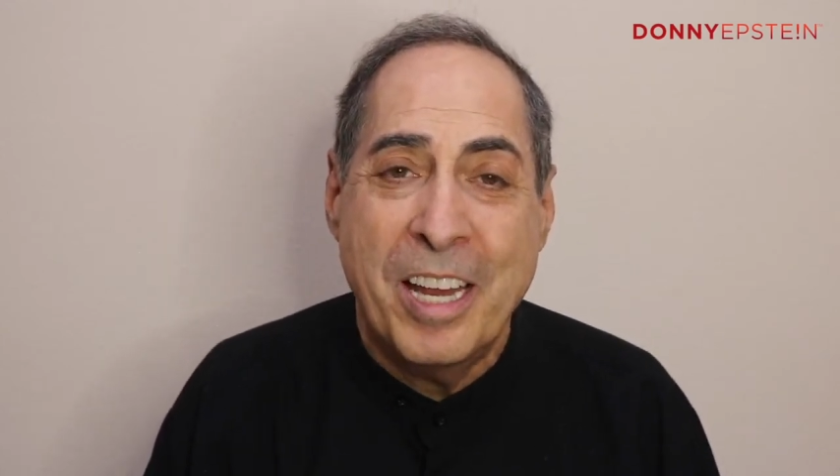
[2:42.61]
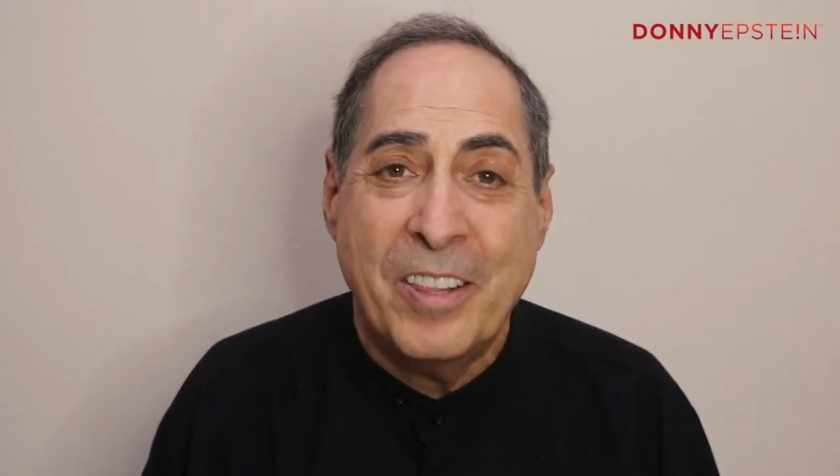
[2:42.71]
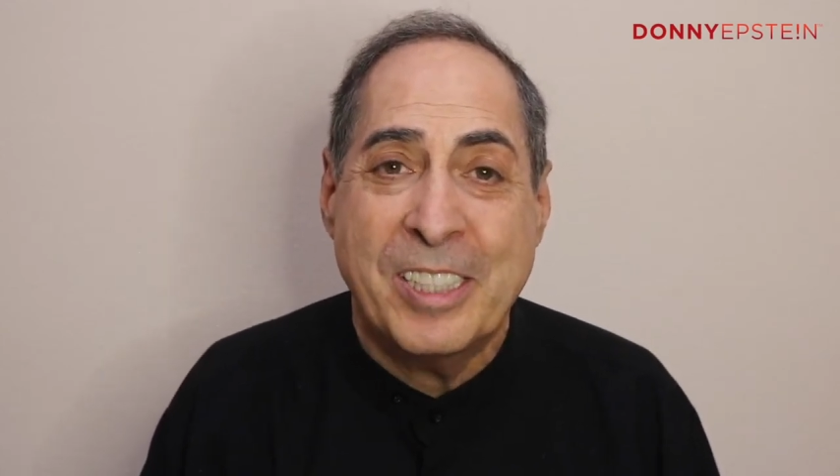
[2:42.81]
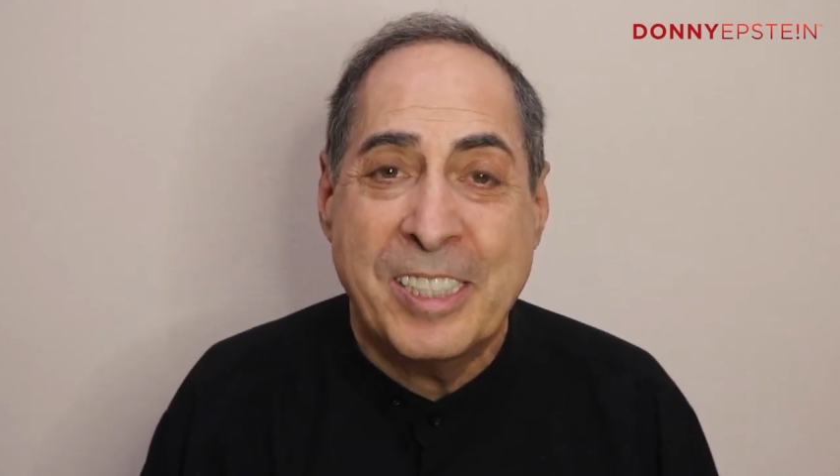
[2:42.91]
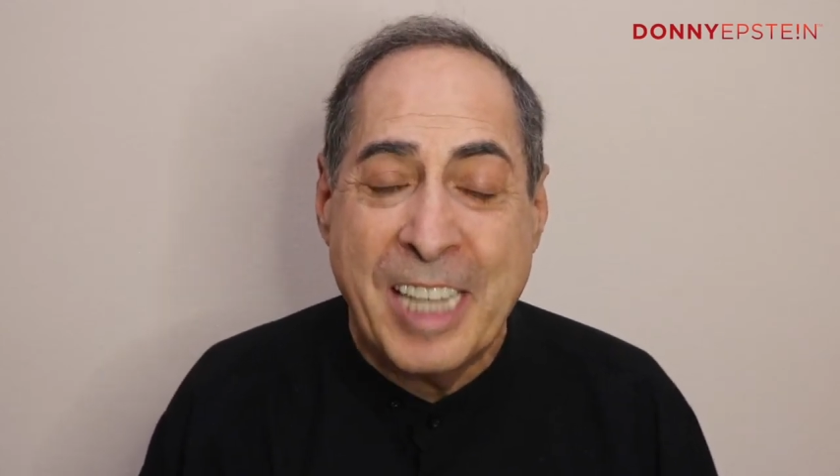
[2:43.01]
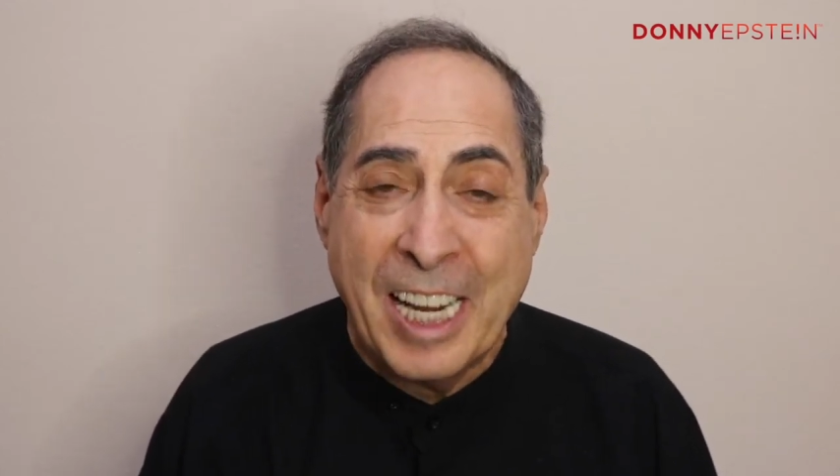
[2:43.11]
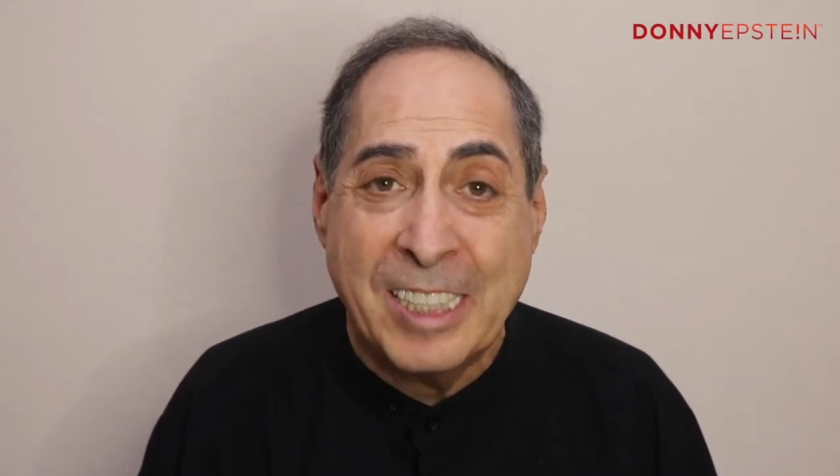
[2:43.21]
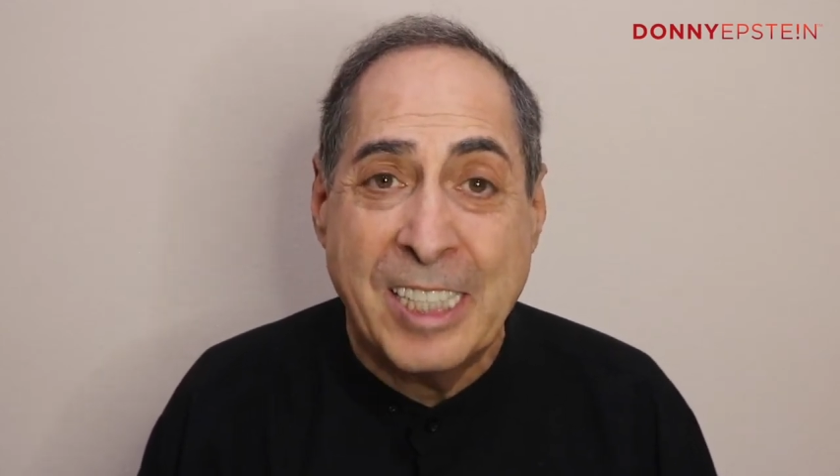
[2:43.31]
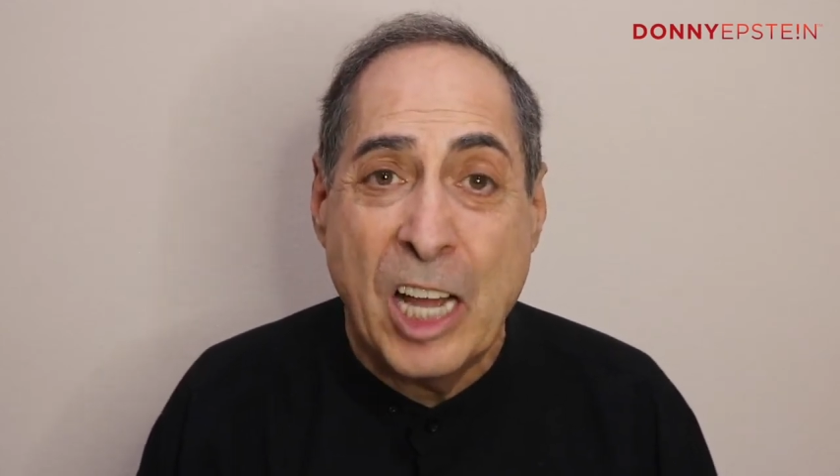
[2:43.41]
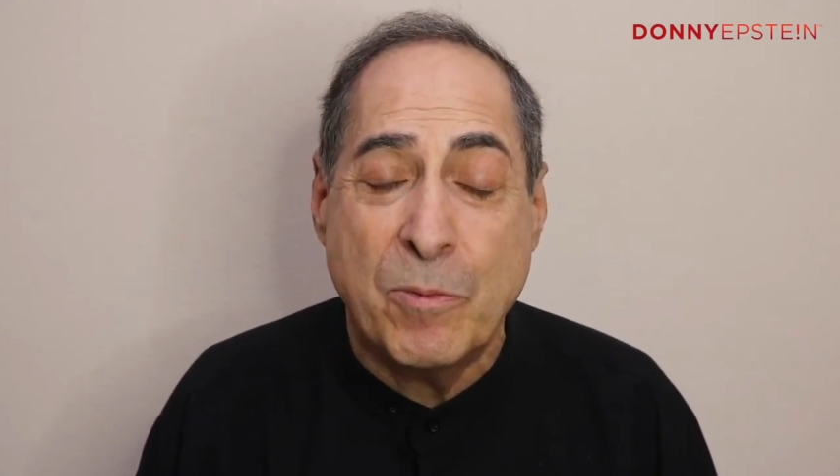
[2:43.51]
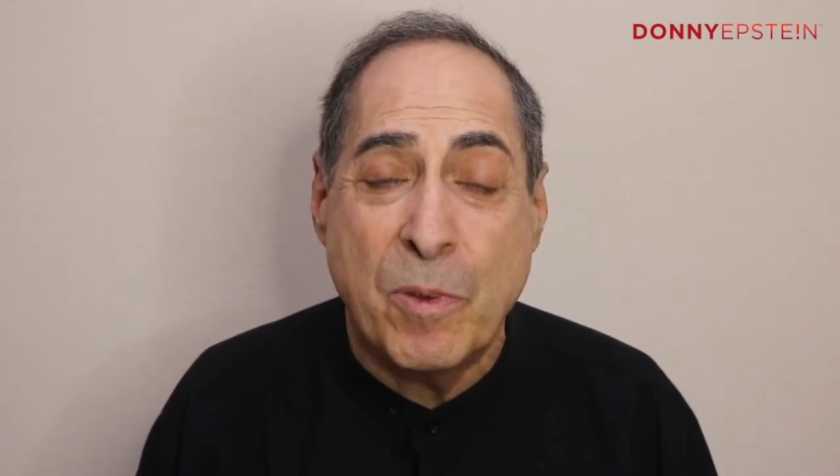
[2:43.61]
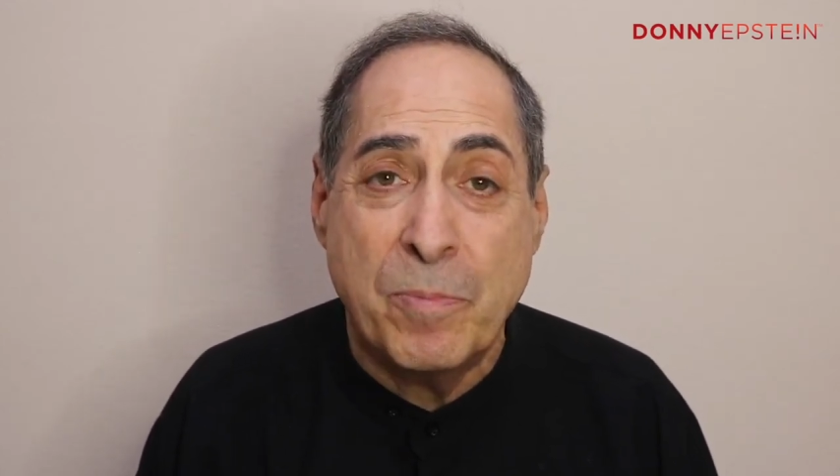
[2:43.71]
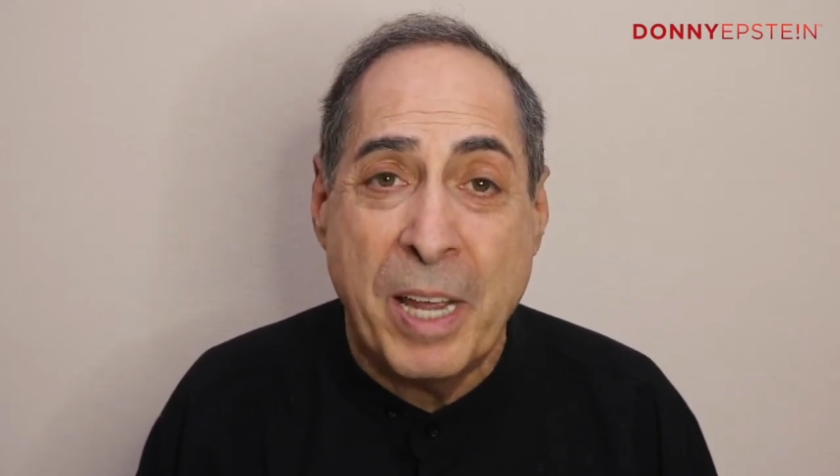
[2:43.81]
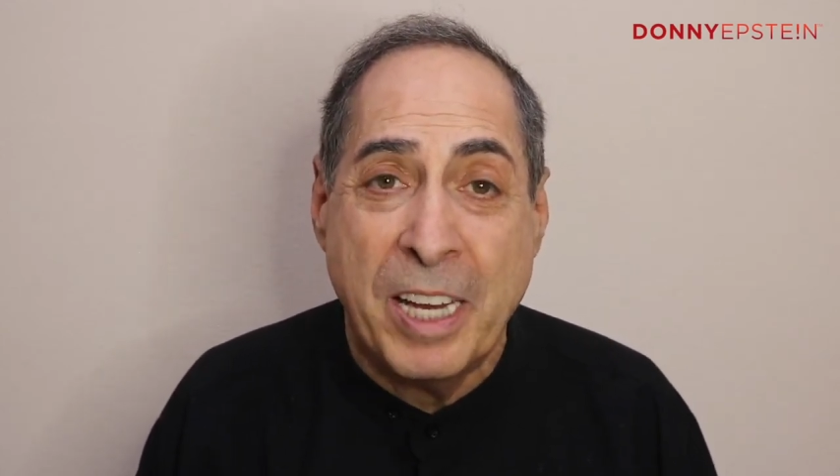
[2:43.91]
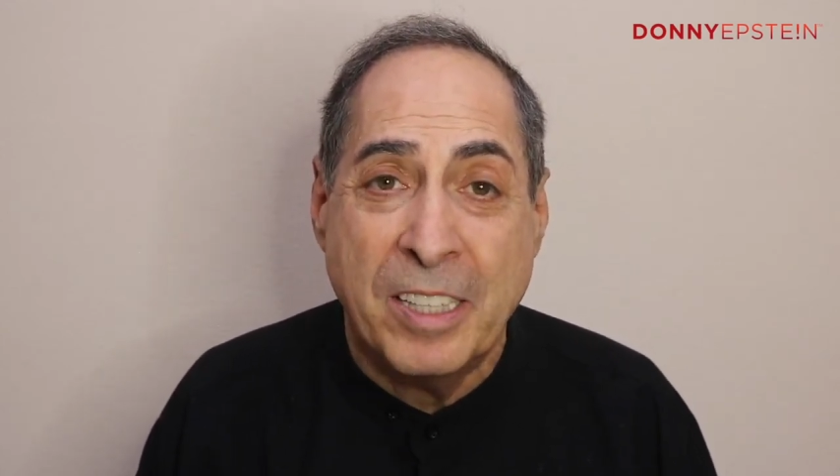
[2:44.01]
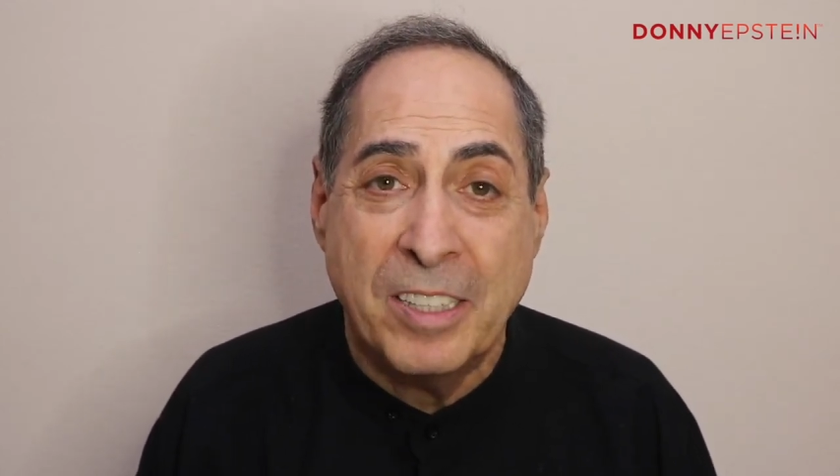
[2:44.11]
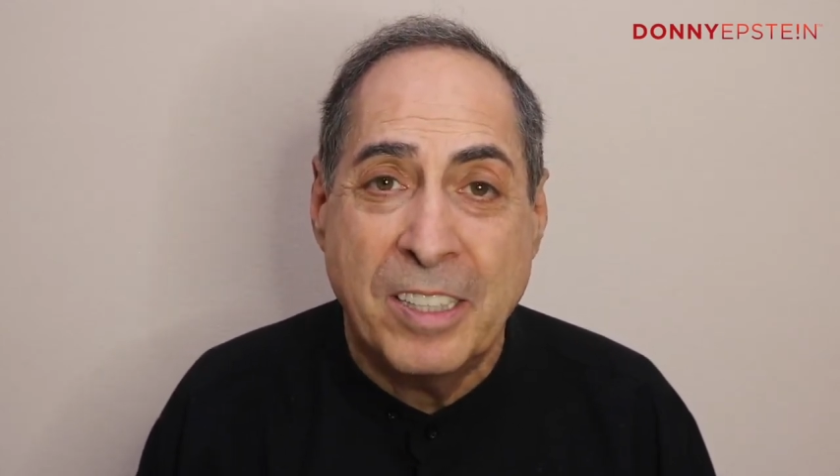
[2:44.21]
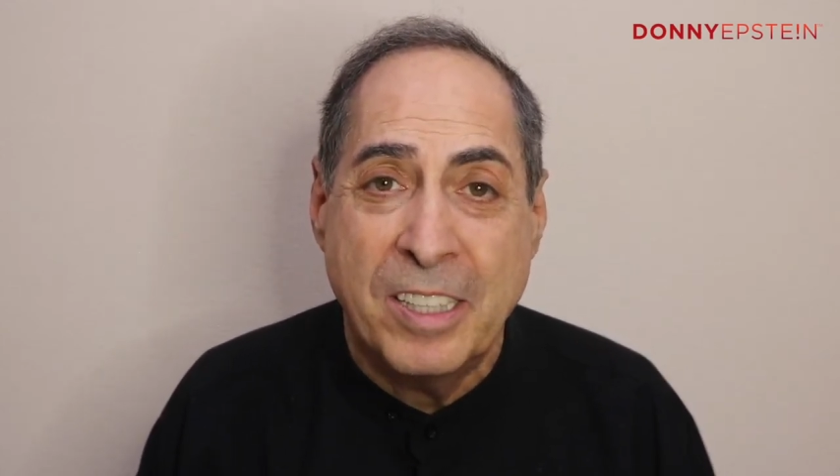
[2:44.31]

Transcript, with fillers: the second type of pain,